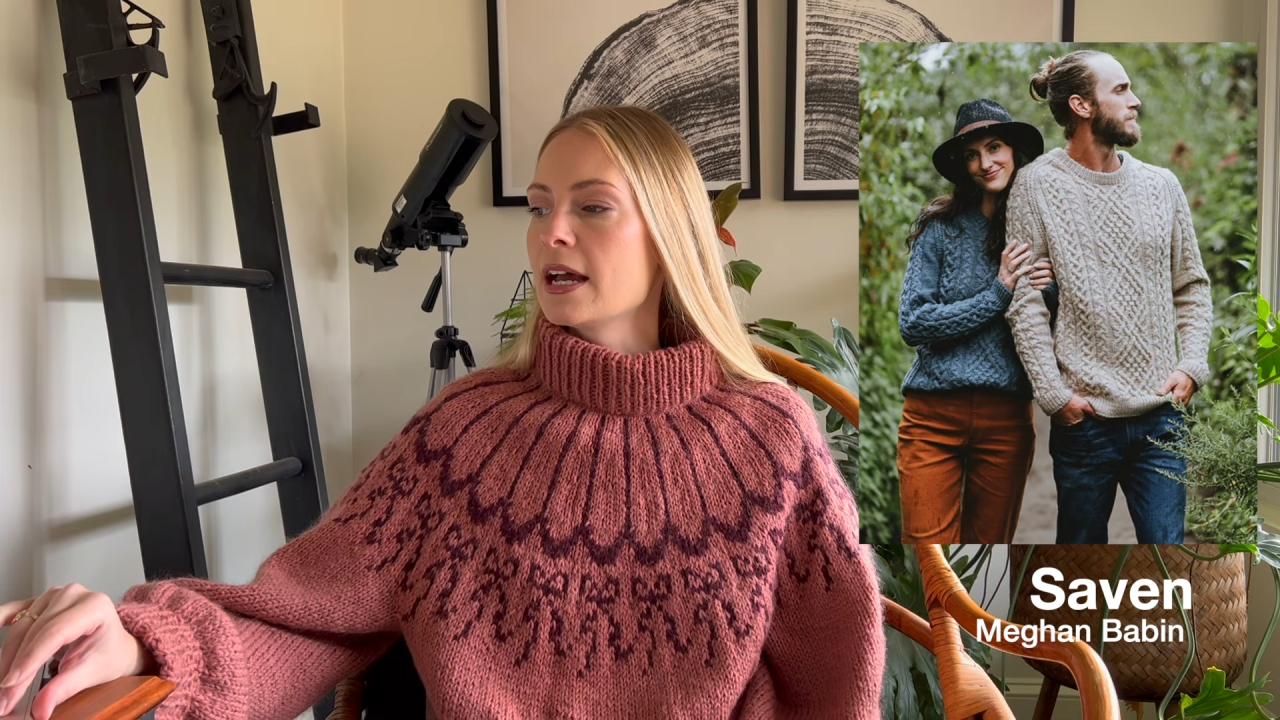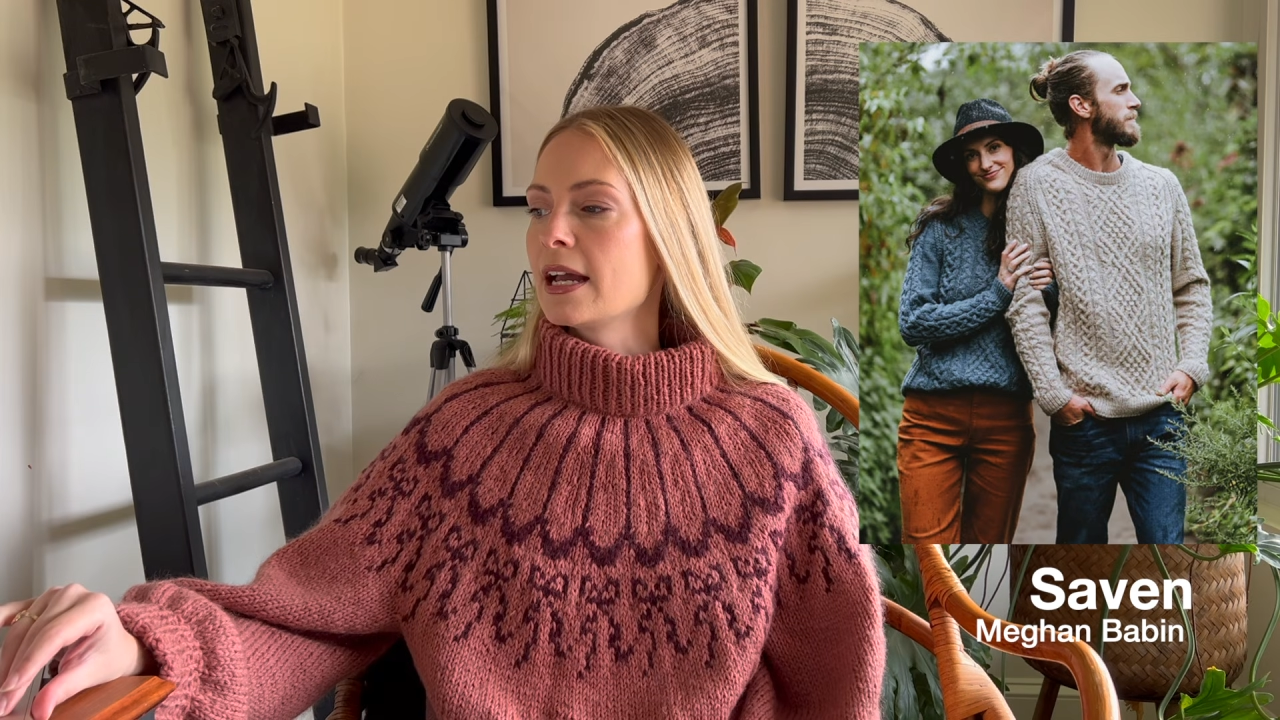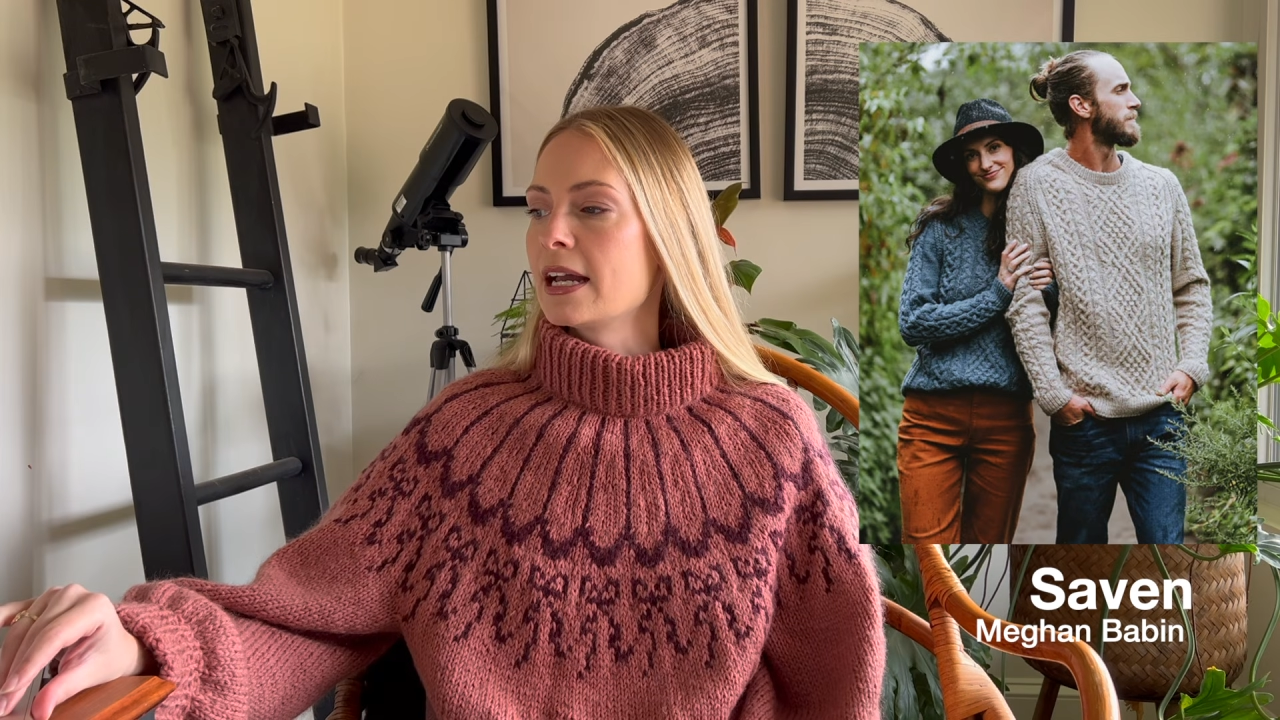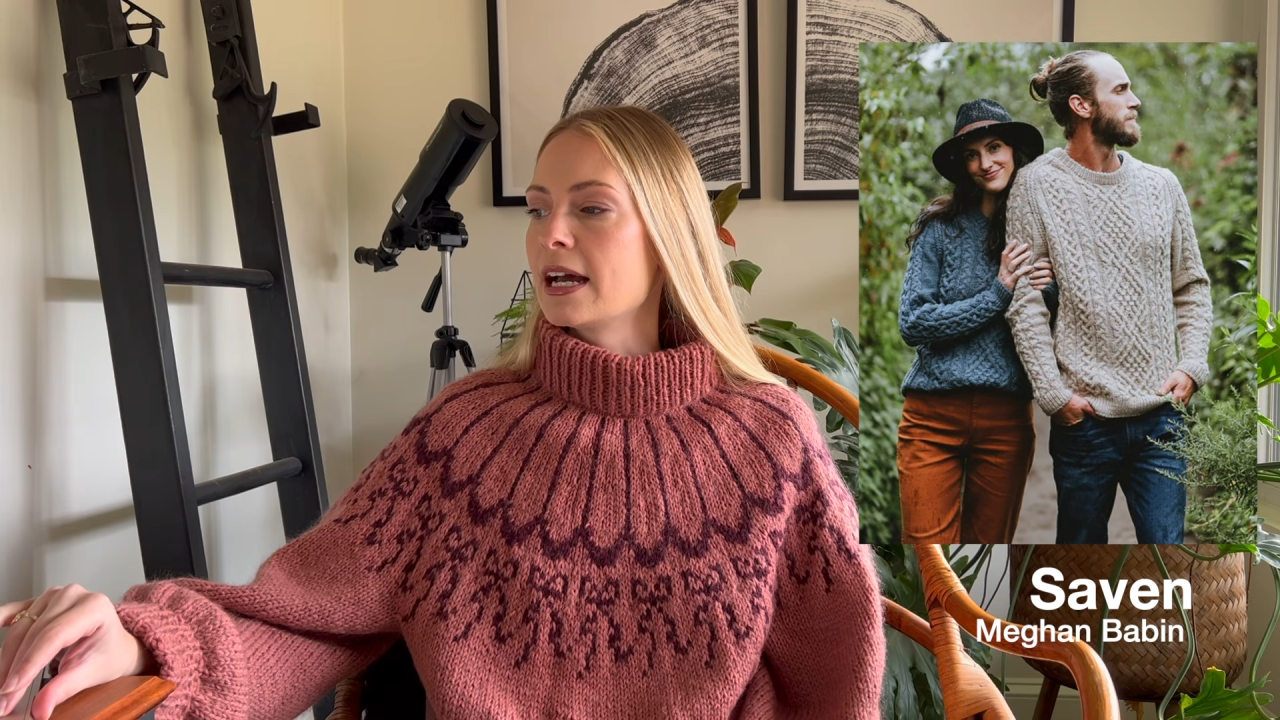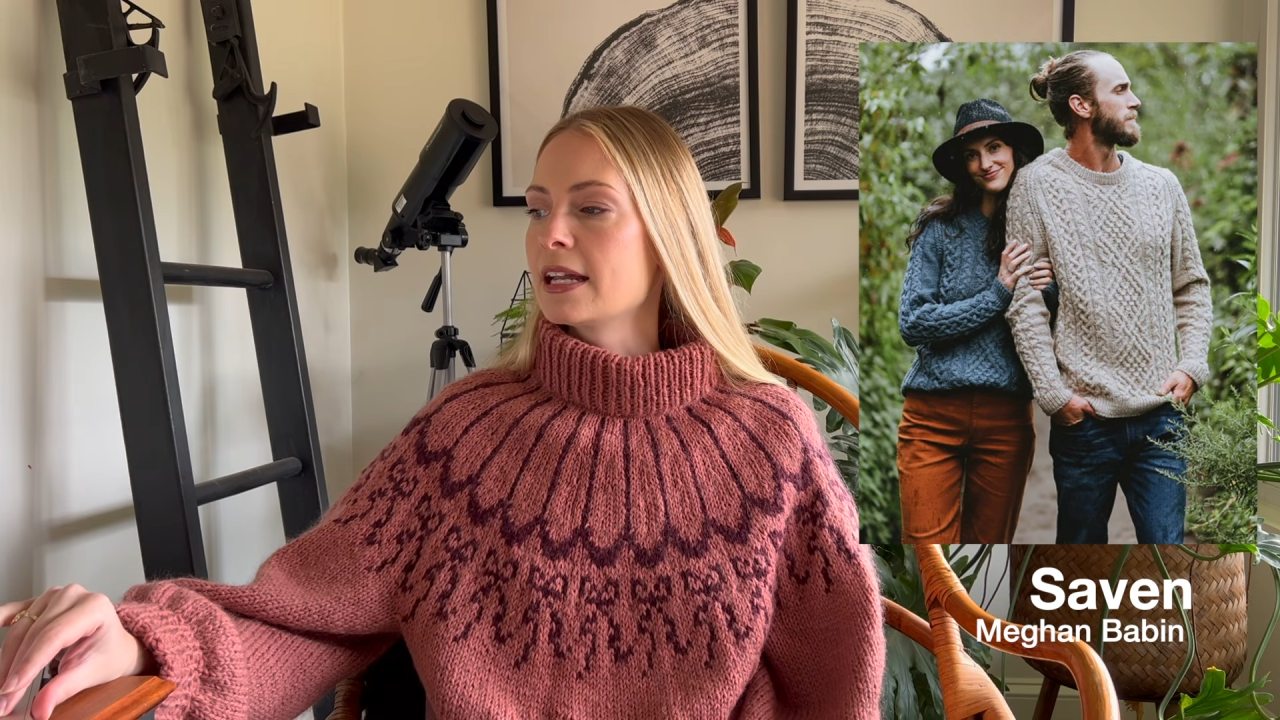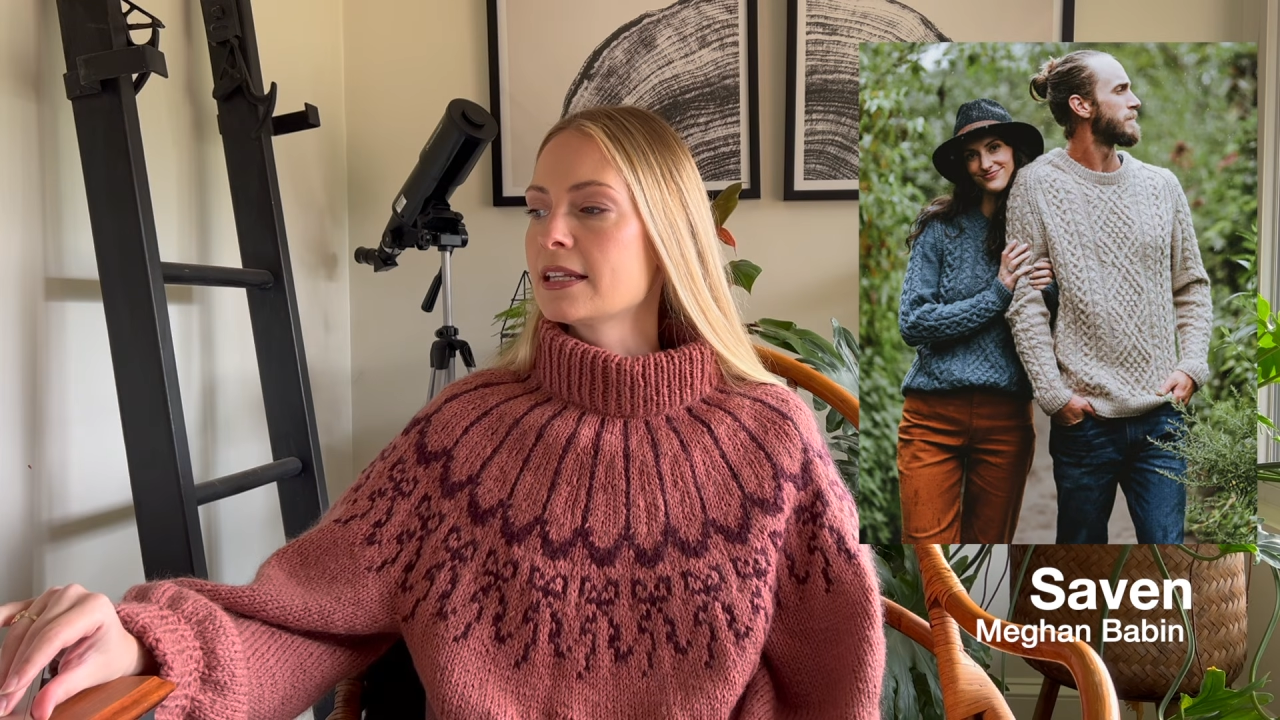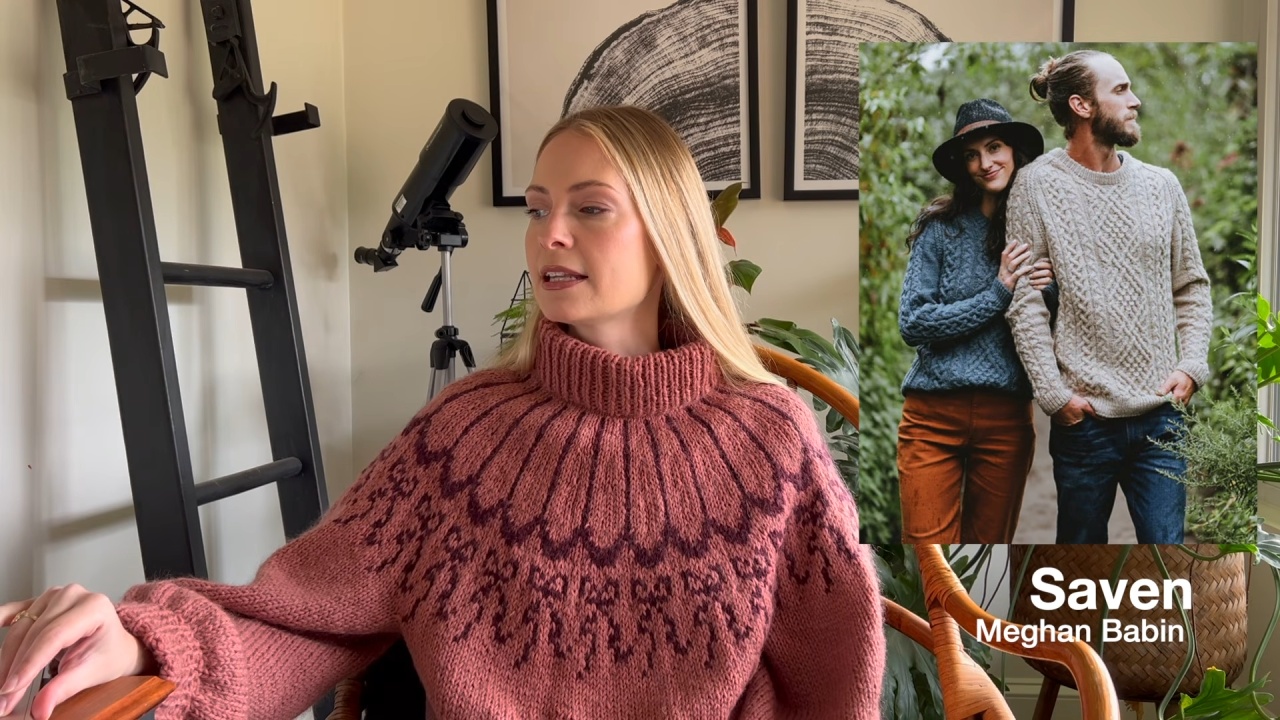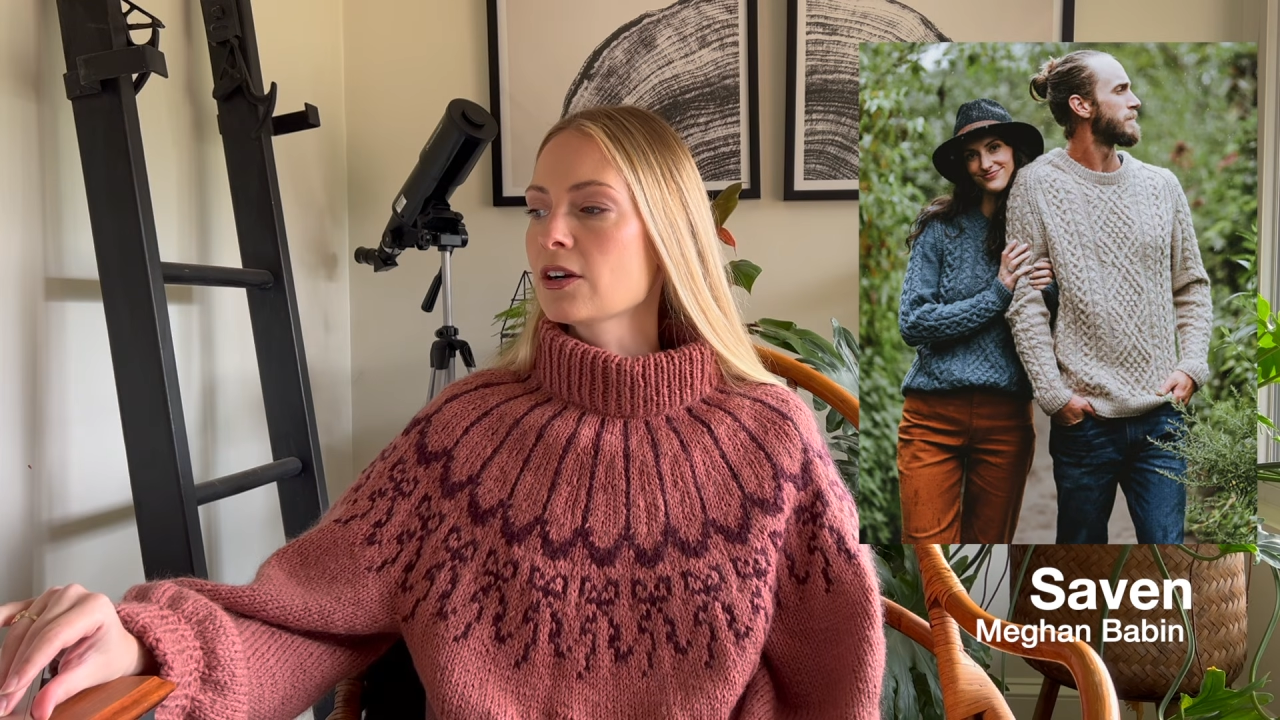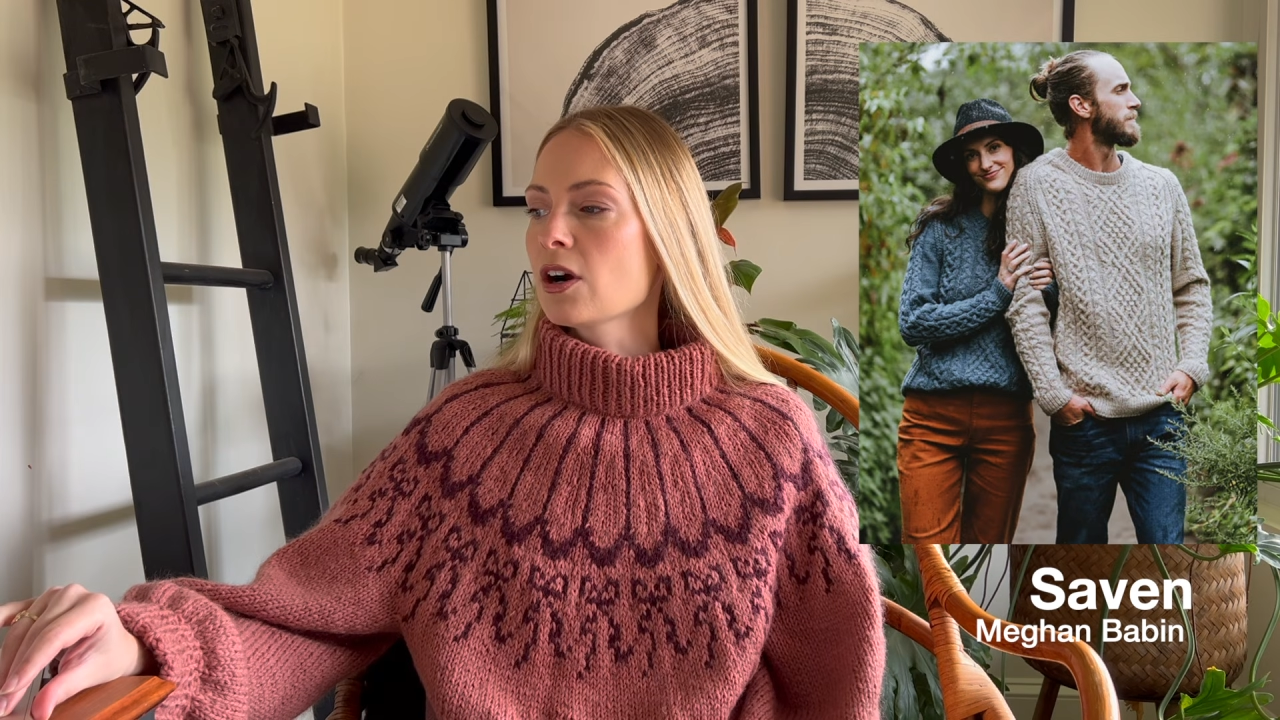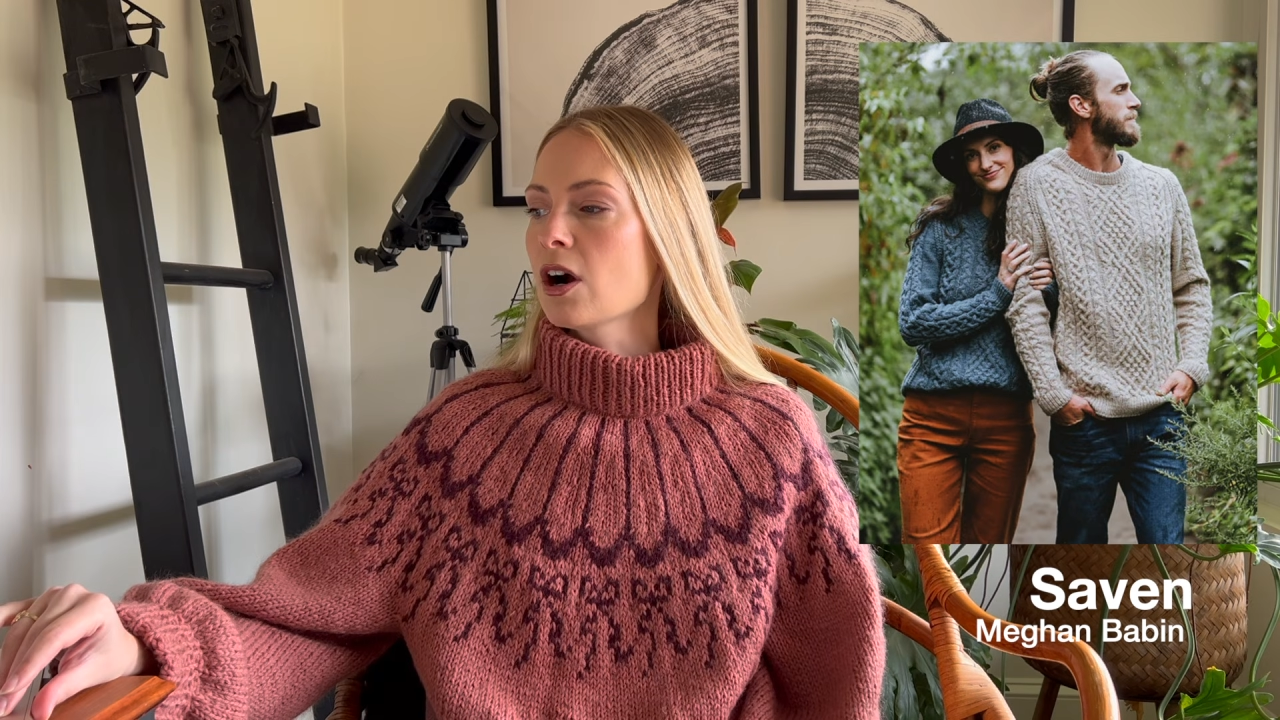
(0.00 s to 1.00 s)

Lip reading: And there